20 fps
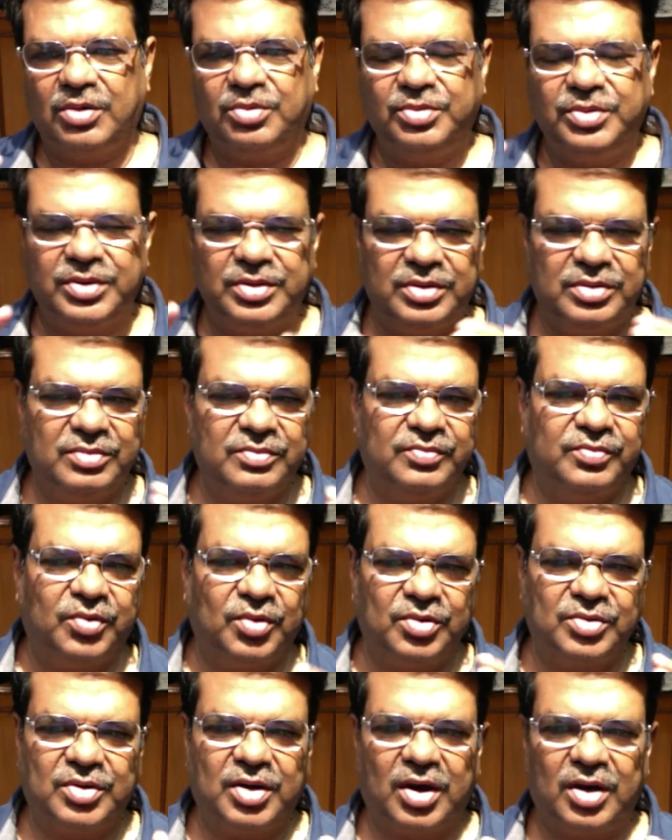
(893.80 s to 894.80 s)
in
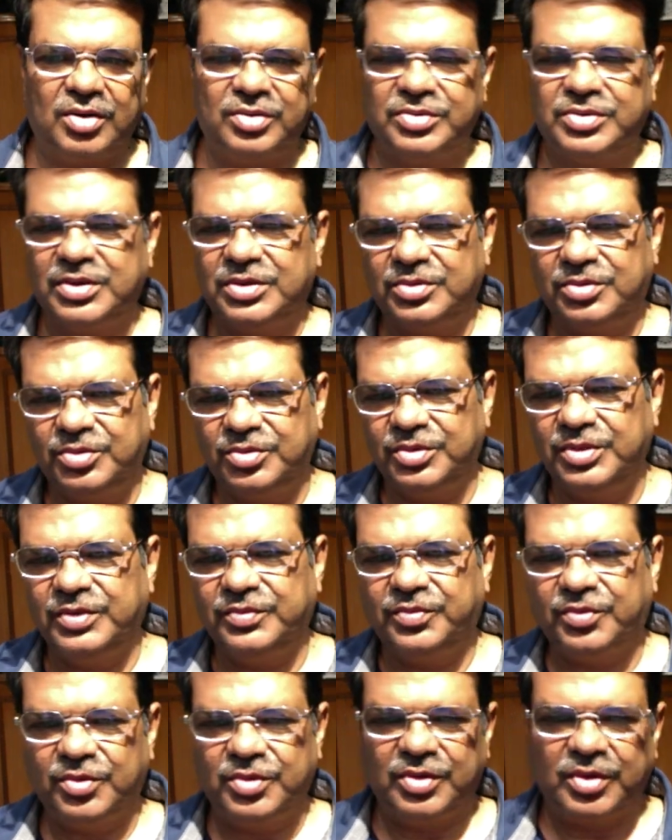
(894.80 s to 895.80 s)
4th house and Guru in the
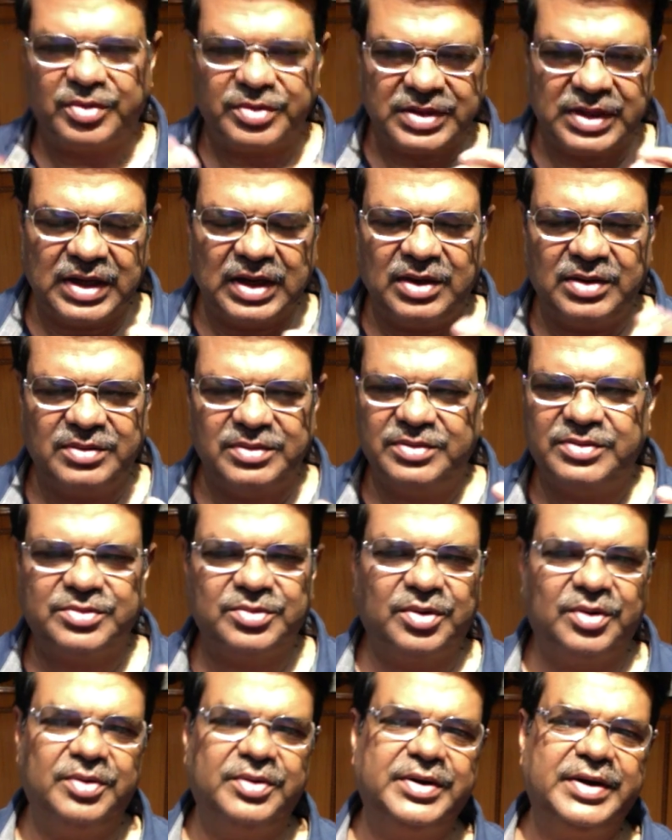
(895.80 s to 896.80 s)
4th house, yeah, it's
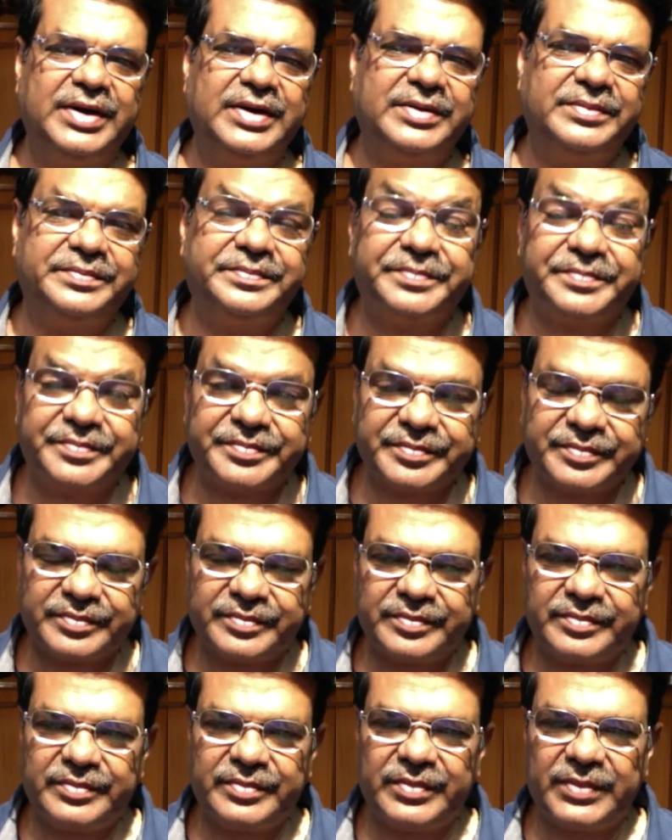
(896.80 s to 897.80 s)
going to get.
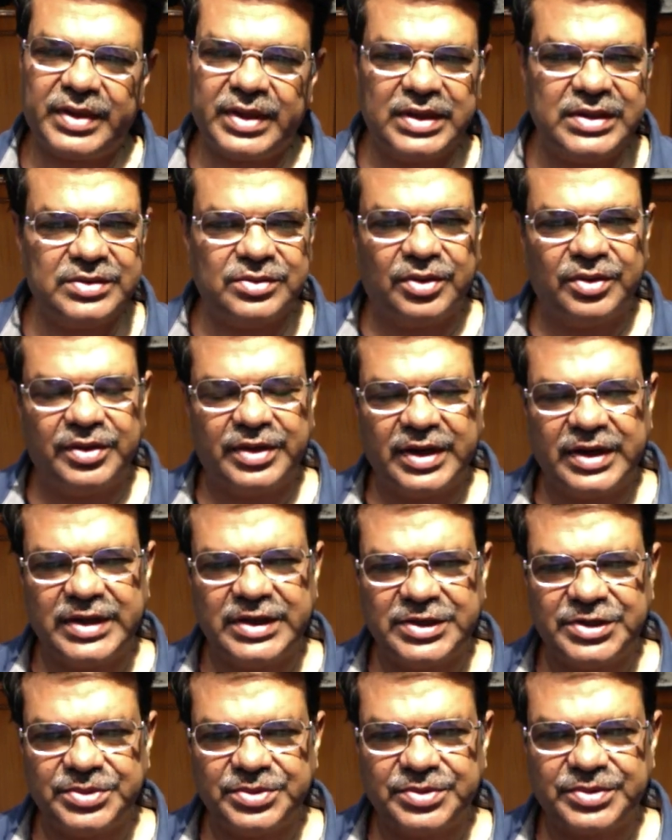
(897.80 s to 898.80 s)
it's going to create
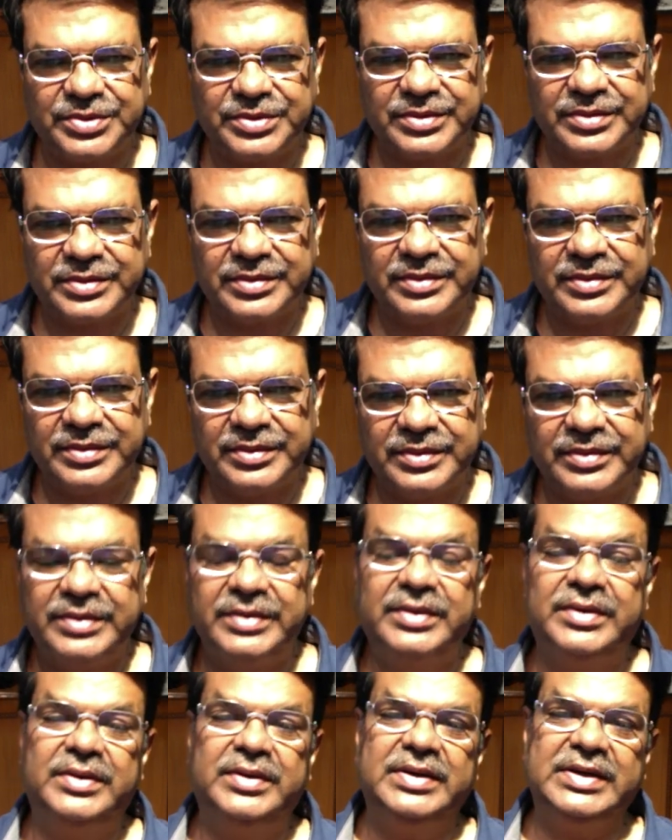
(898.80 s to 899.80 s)
issues.
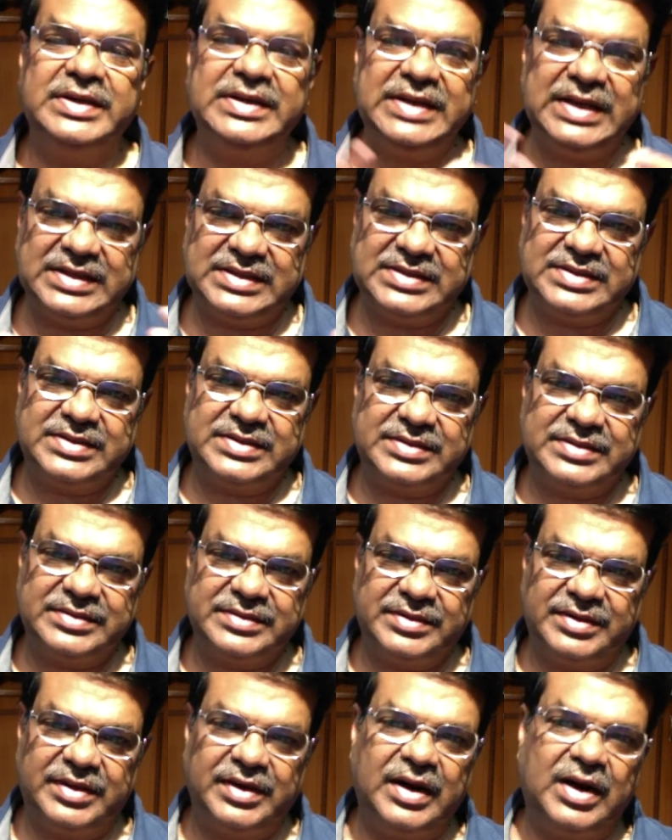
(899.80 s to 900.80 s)
Yes,
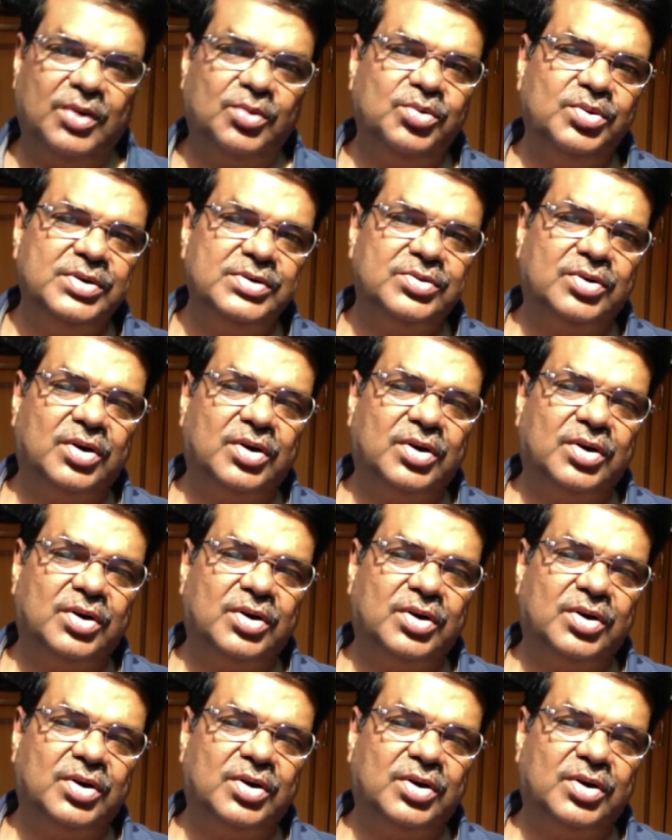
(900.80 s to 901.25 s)
Rahu has